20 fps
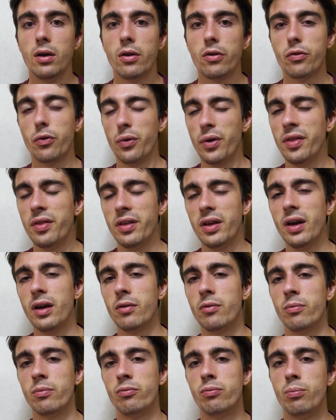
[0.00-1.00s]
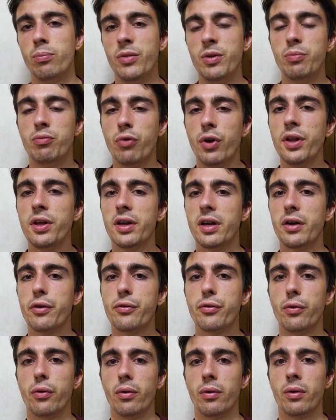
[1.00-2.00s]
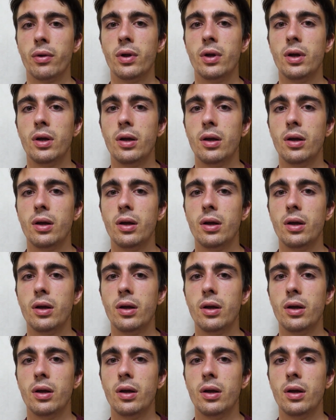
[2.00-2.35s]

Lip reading: So in the end, be pretty careful